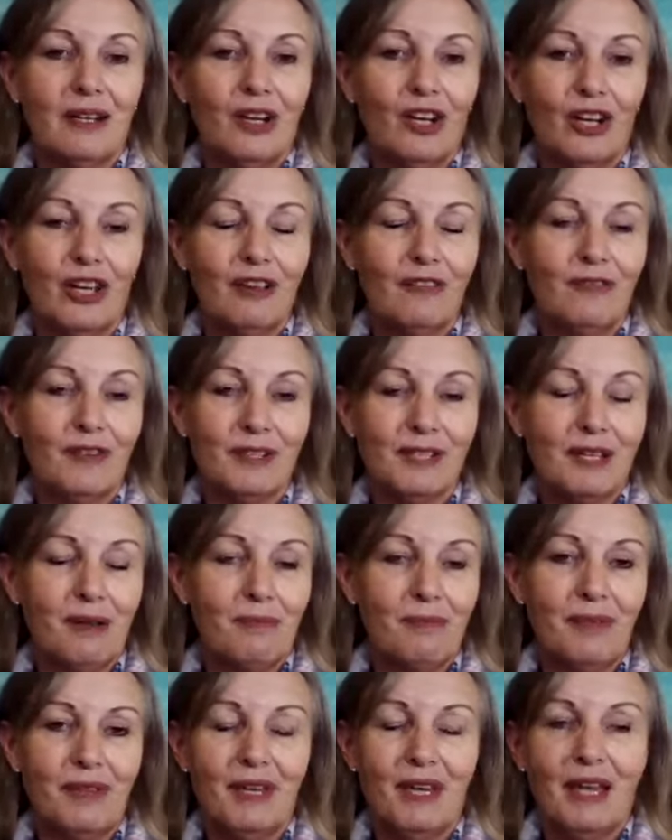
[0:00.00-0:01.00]
looking for
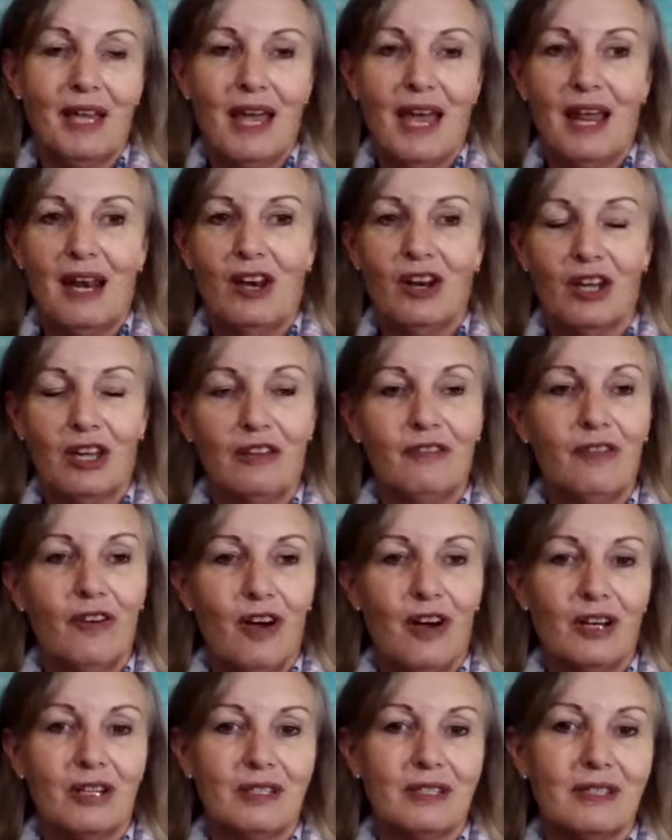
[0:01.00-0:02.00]
something and looking for
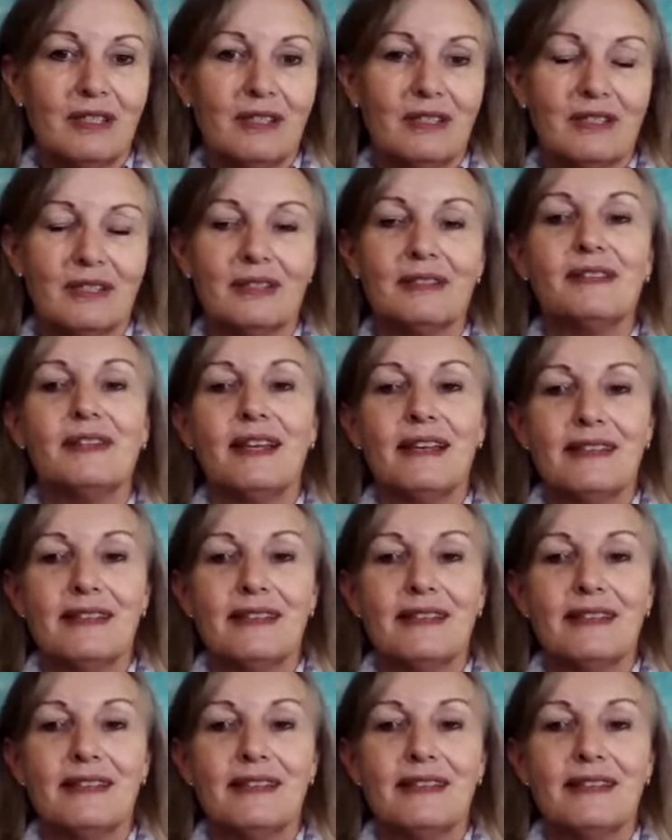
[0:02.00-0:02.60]
answers,